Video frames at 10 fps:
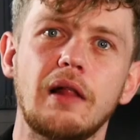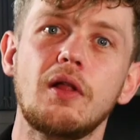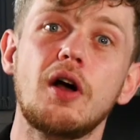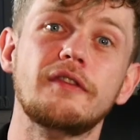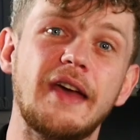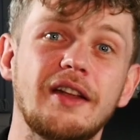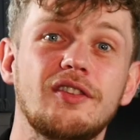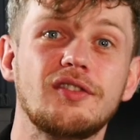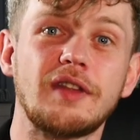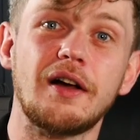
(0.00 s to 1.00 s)
lot of
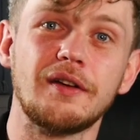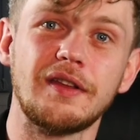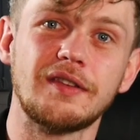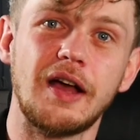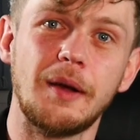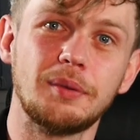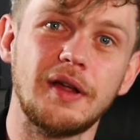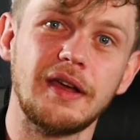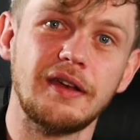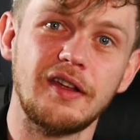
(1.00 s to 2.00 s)
Edge style guitar
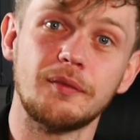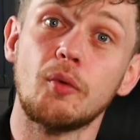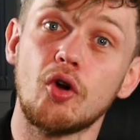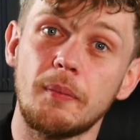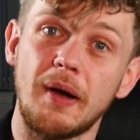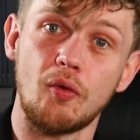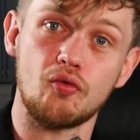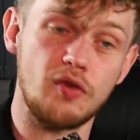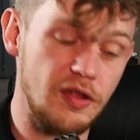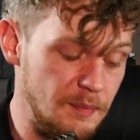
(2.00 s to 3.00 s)
playing is more about
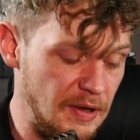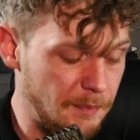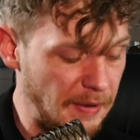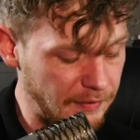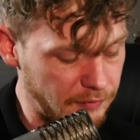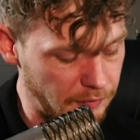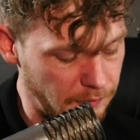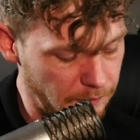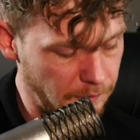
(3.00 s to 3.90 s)
rhythmic pattern.